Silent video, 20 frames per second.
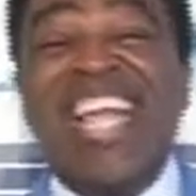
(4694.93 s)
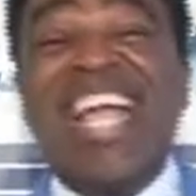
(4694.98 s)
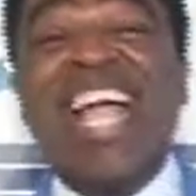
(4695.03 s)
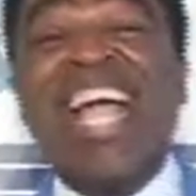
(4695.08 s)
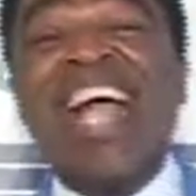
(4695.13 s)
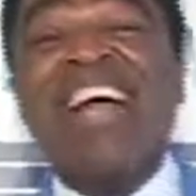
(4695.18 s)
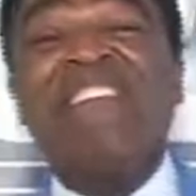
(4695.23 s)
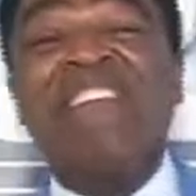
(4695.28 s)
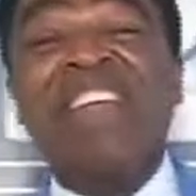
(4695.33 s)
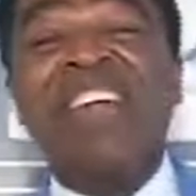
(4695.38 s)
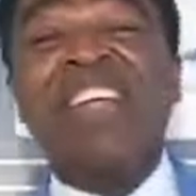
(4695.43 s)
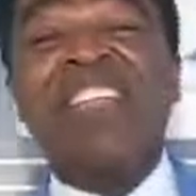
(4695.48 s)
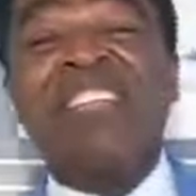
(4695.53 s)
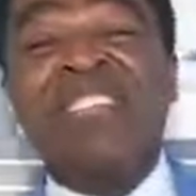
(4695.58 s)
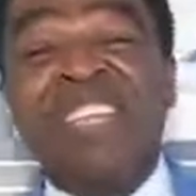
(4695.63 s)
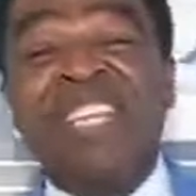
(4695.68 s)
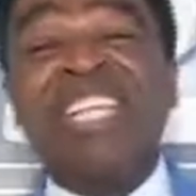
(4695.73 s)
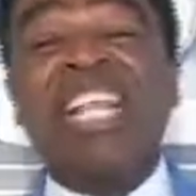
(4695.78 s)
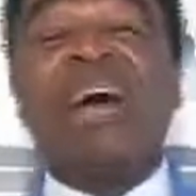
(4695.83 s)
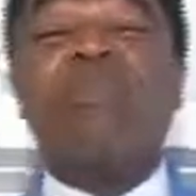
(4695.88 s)

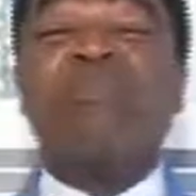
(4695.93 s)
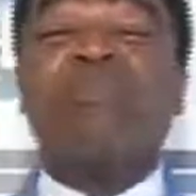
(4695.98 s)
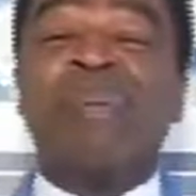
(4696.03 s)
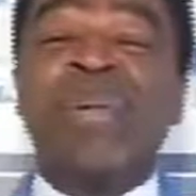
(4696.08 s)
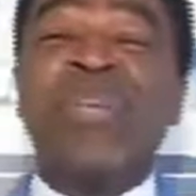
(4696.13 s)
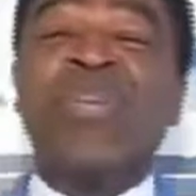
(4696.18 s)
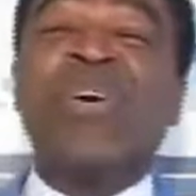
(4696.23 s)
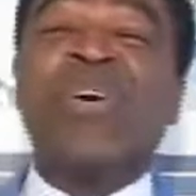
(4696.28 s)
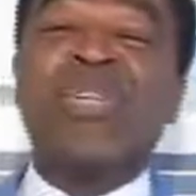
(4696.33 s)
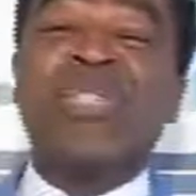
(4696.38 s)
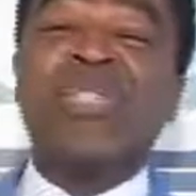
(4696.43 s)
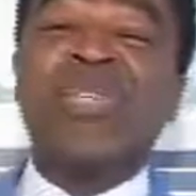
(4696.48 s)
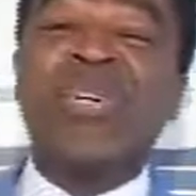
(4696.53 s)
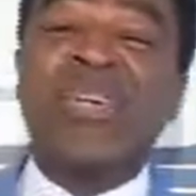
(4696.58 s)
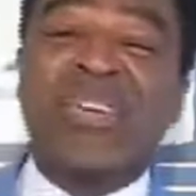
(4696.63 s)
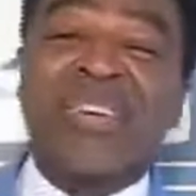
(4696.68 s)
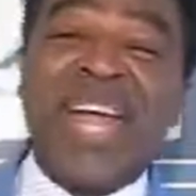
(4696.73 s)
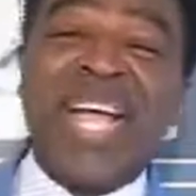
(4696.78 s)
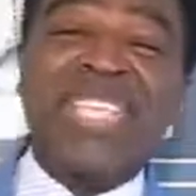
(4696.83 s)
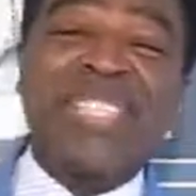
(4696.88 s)
Everything that belongs to
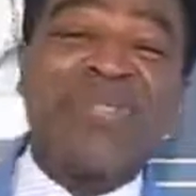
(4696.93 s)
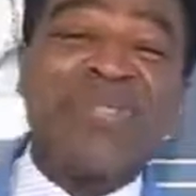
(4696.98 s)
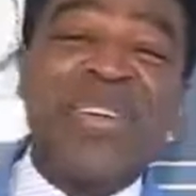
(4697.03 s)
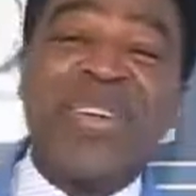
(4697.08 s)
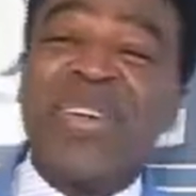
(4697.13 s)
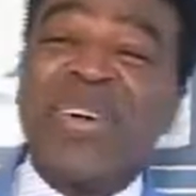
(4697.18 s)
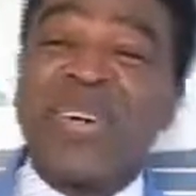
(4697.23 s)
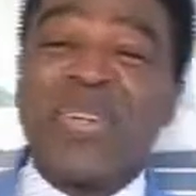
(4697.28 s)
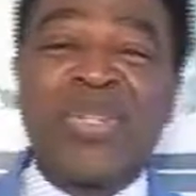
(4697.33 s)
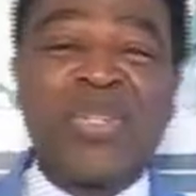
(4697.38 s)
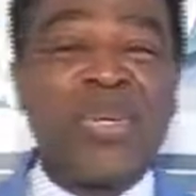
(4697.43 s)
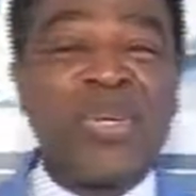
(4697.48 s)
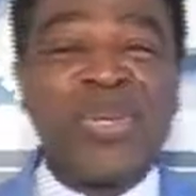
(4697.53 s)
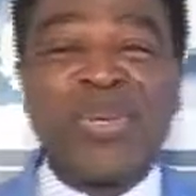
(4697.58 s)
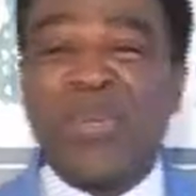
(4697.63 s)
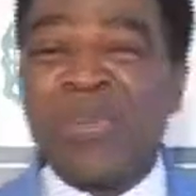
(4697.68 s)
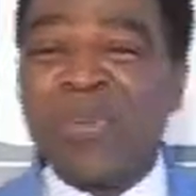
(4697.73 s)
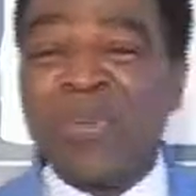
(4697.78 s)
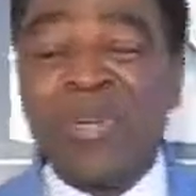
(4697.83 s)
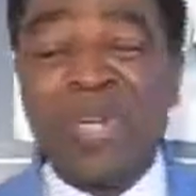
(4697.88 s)
Christ belongs to
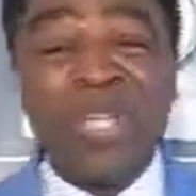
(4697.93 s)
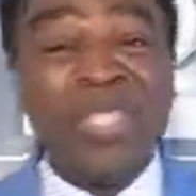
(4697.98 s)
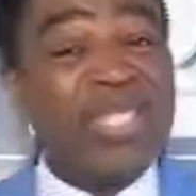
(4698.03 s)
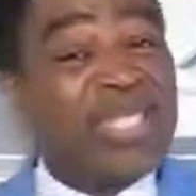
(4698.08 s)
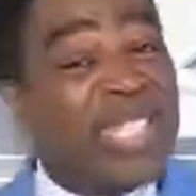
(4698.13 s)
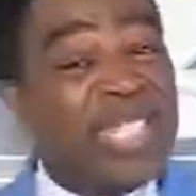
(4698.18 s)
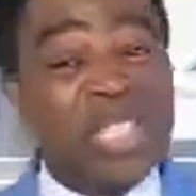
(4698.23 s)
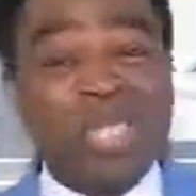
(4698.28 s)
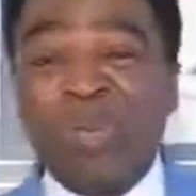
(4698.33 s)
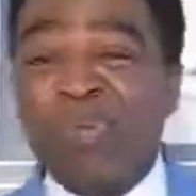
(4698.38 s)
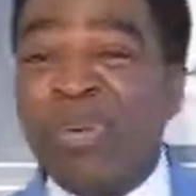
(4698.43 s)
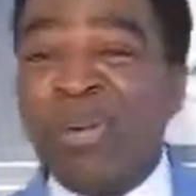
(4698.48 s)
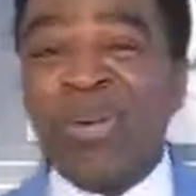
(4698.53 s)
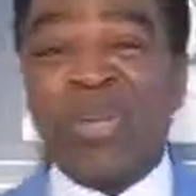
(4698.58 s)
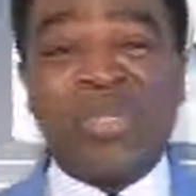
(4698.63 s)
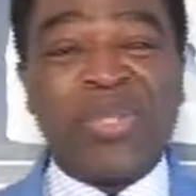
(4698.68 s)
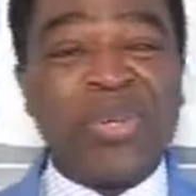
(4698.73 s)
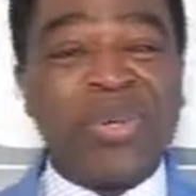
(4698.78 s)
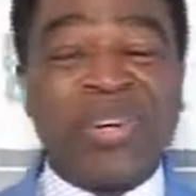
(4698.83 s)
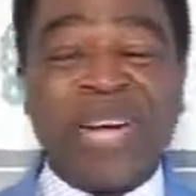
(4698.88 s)
you. Since you
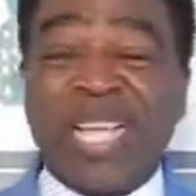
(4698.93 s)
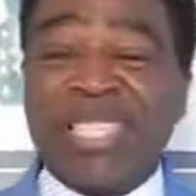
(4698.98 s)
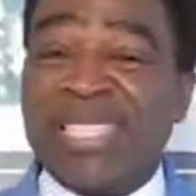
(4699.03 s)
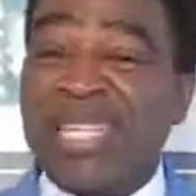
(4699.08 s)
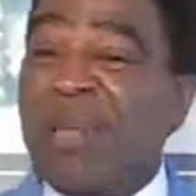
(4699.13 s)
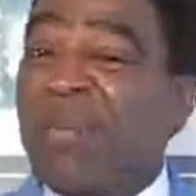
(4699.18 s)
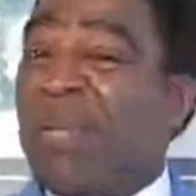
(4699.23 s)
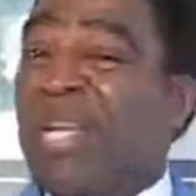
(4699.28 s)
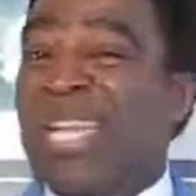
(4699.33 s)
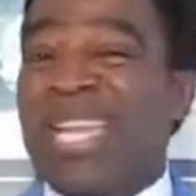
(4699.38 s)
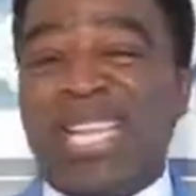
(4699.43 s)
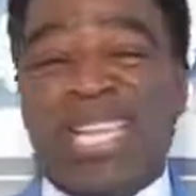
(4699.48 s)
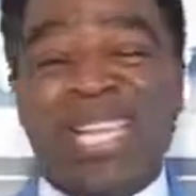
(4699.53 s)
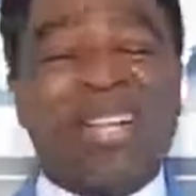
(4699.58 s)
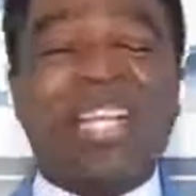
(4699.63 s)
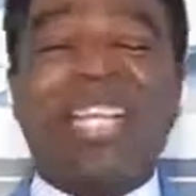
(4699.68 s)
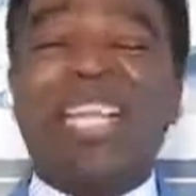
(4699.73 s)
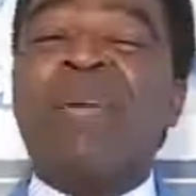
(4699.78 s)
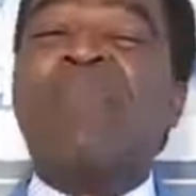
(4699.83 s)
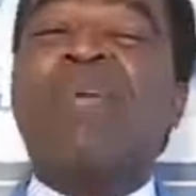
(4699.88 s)
belong to Christ,
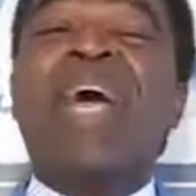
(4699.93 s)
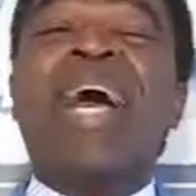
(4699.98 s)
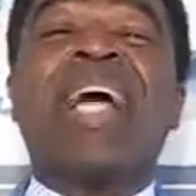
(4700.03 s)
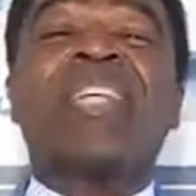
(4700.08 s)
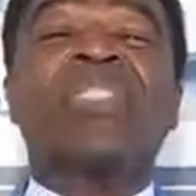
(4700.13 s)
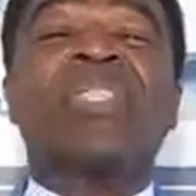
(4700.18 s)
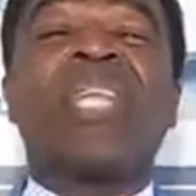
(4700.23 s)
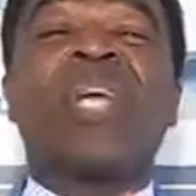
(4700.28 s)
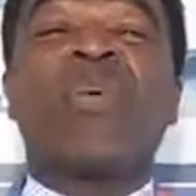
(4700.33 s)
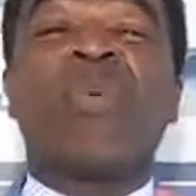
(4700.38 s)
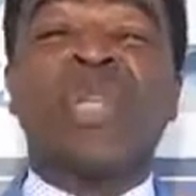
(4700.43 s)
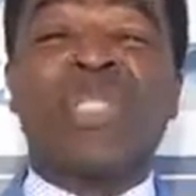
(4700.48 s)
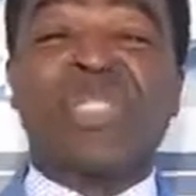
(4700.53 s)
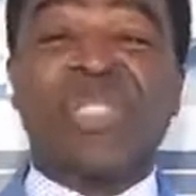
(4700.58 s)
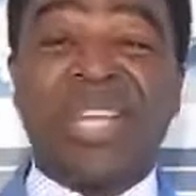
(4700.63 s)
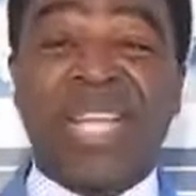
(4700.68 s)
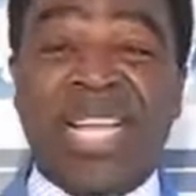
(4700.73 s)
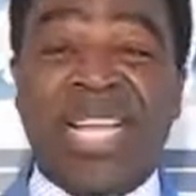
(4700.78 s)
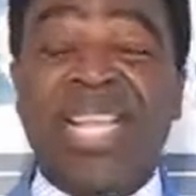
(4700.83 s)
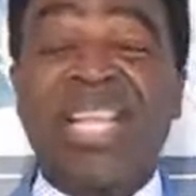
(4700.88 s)
okay, let me ask the
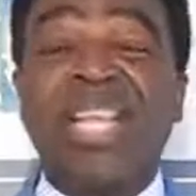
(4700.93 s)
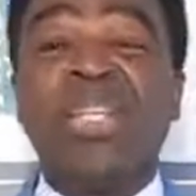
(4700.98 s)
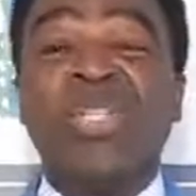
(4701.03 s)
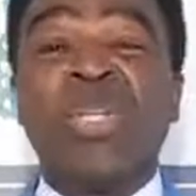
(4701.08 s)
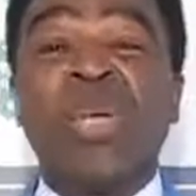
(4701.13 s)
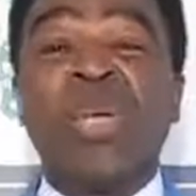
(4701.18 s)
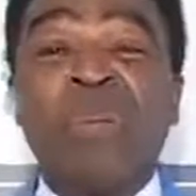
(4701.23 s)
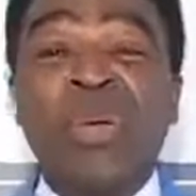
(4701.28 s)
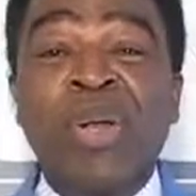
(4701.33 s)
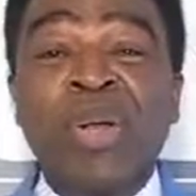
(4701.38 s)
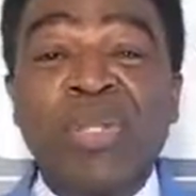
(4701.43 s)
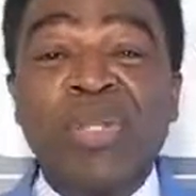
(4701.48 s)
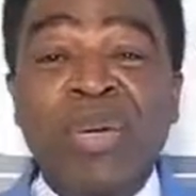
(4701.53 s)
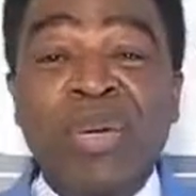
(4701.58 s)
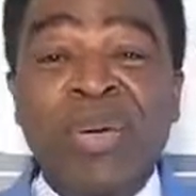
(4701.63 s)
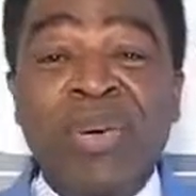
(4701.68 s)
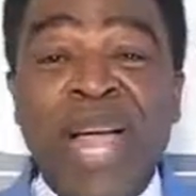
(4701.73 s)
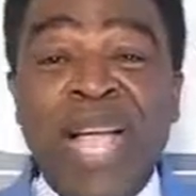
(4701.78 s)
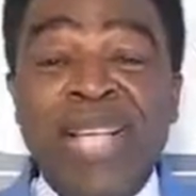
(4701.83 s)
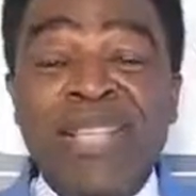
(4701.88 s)
question again. Do you belong
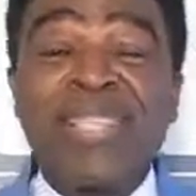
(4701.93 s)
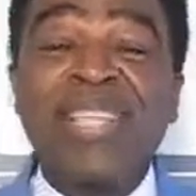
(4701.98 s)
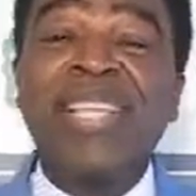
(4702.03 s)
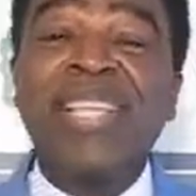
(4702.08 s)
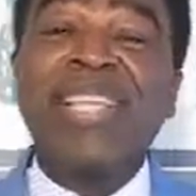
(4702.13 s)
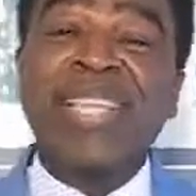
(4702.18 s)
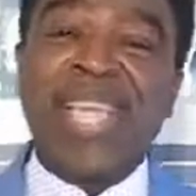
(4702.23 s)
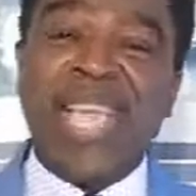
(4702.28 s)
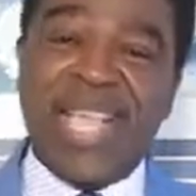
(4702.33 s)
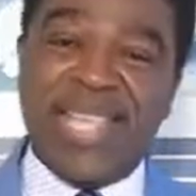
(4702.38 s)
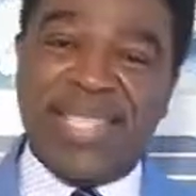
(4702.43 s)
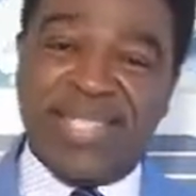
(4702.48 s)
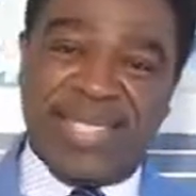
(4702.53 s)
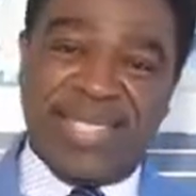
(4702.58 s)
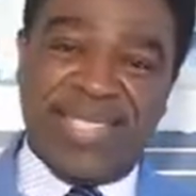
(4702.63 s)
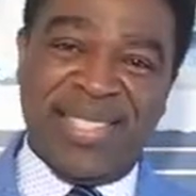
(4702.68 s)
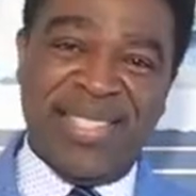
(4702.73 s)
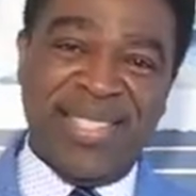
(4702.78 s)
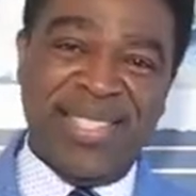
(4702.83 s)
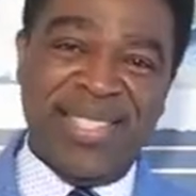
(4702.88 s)
to Christ?
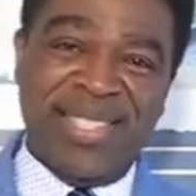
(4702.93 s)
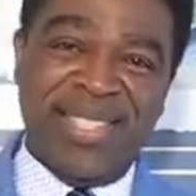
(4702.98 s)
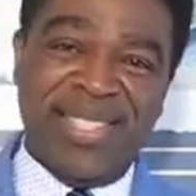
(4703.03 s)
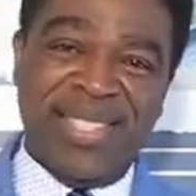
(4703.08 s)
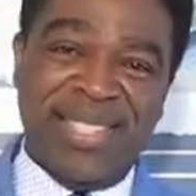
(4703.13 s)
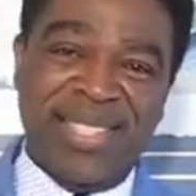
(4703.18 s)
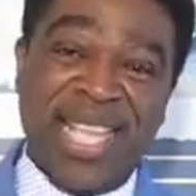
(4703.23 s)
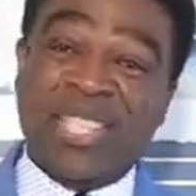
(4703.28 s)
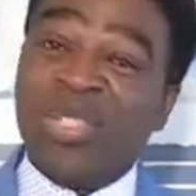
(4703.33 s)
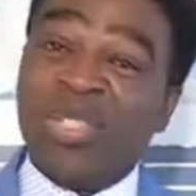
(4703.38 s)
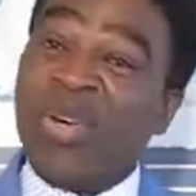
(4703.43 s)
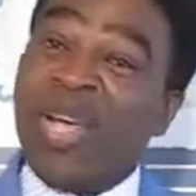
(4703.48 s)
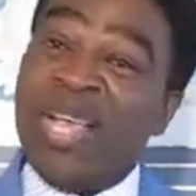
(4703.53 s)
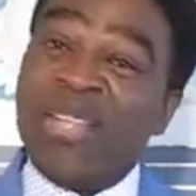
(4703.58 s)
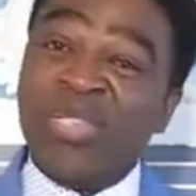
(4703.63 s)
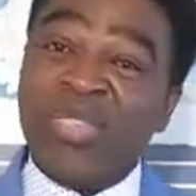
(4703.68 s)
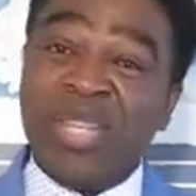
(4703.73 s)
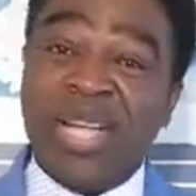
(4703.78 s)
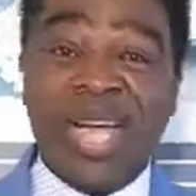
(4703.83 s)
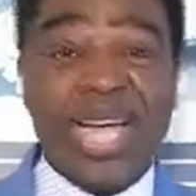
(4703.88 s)
Yes. That's your
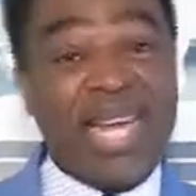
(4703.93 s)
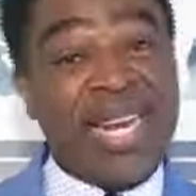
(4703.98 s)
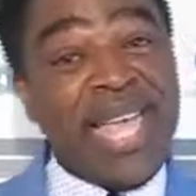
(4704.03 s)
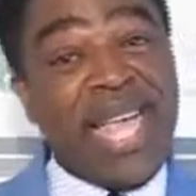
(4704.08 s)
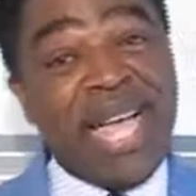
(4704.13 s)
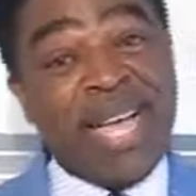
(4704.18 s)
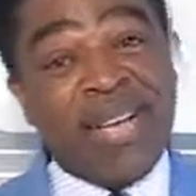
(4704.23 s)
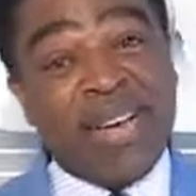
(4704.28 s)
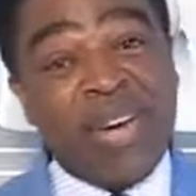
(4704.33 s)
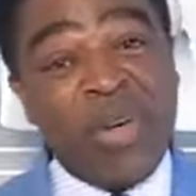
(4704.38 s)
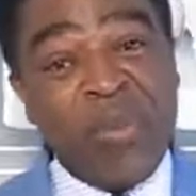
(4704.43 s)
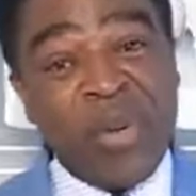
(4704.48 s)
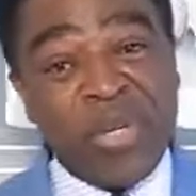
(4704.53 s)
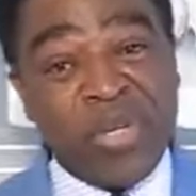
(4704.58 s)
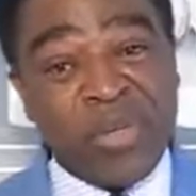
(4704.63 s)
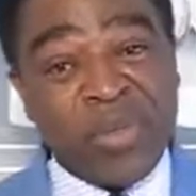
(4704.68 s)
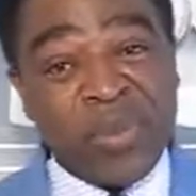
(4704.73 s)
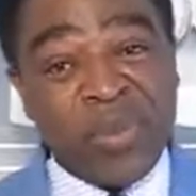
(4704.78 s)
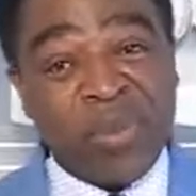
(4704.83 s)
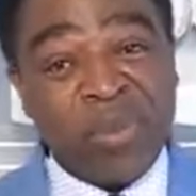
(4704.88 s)
answer. And I agree
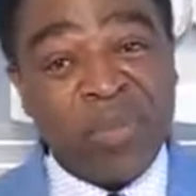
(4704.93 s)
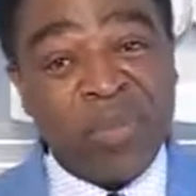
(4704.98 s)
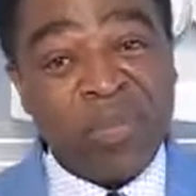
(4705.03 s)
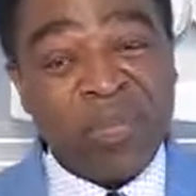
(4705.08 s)
with you.